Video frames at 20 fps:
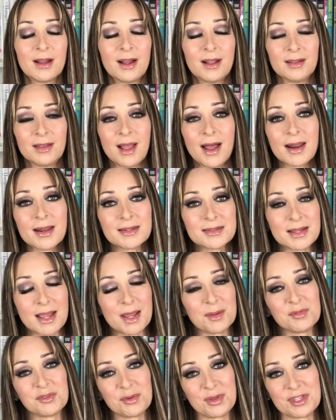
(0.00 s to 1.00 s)
a lot of
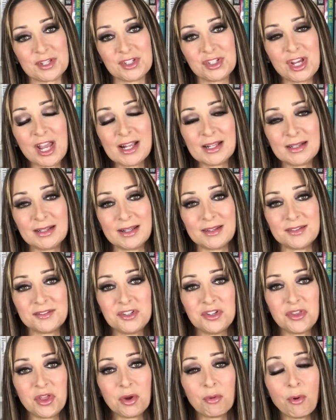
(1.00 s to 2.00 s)
times with a checklist,
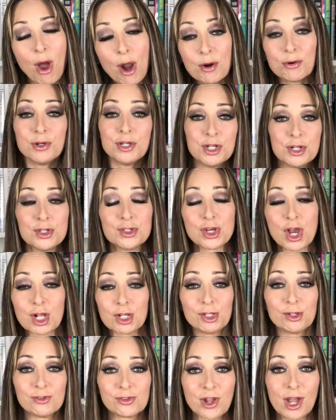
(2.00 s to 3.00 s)
you think, well, I don't need a
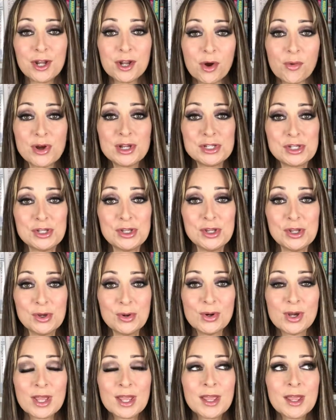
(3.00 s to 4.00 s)
checklist, I know what to
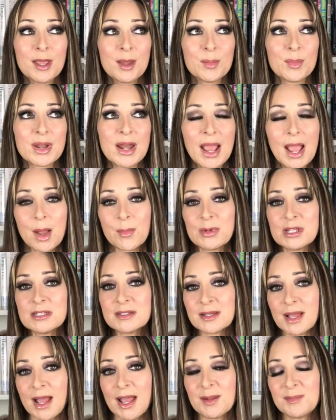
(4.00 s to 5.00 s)
do. But how many
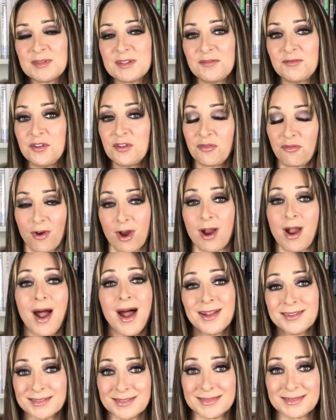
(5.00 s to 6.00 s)
times have you
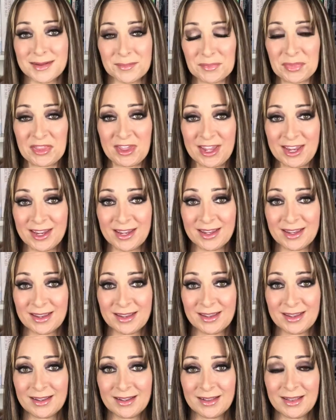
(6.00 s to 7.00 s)
forgotten something?
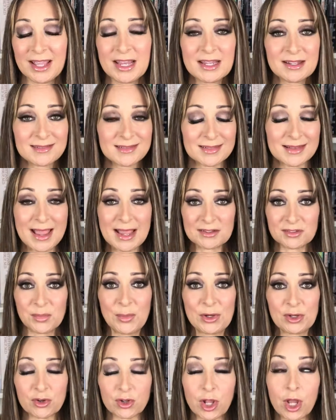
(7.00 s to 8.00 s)
Like it's last
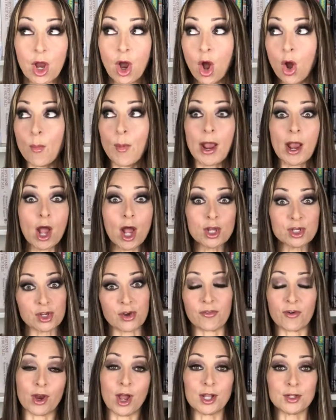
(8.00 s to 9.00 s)
minute and you're like, oh my gosh,
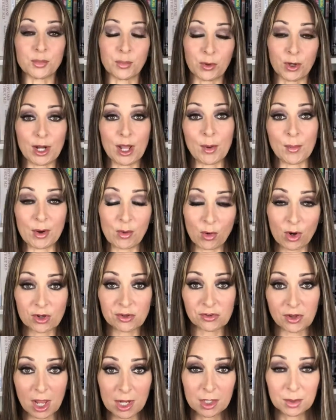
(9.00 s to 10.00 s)
I forgot to print out my
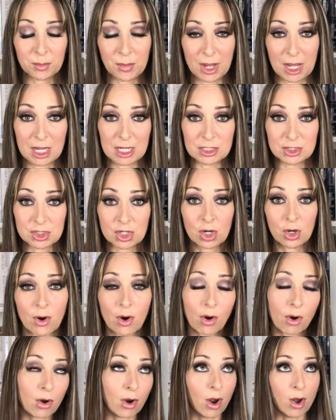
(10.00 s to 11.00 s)
works cited page.
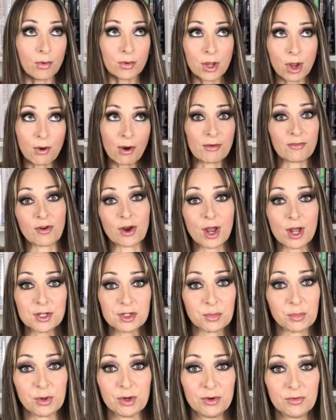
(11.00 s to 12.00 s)
Or, oh no, I forgot
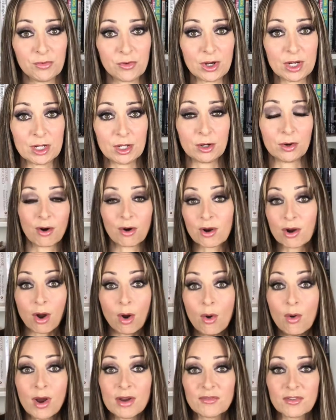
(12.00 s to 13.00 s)
to proofread it. Or,
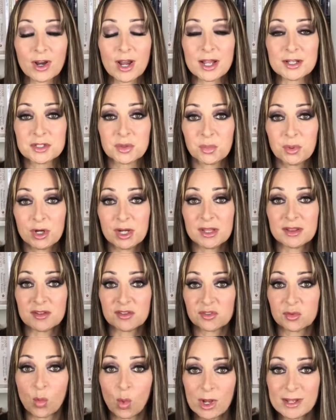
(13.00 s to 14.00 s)
oh, I forgot to put in
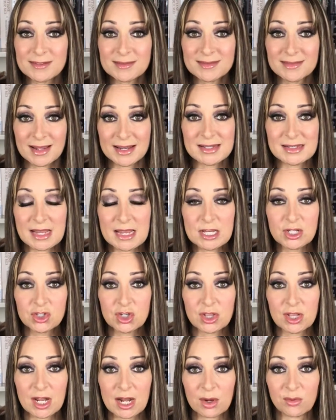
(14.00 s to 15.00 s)
this one
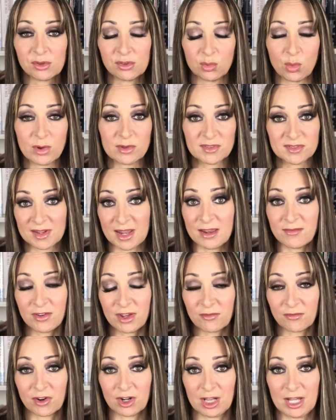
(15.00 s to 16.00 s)
citation that I was
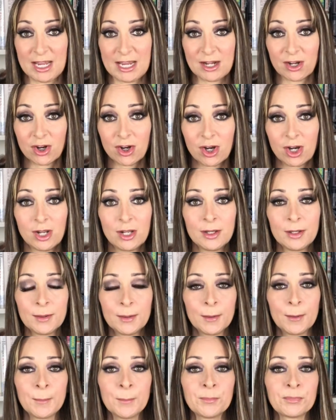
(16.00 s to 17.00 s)
saving for later.
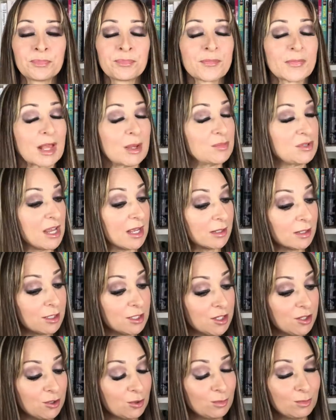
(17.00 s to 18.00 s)
I'm telling
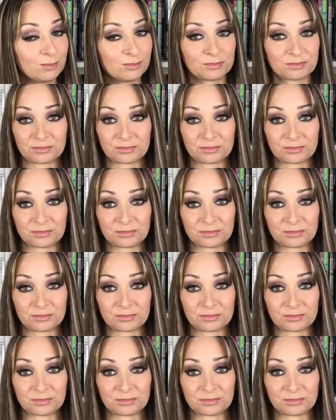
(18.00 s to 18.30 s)
you,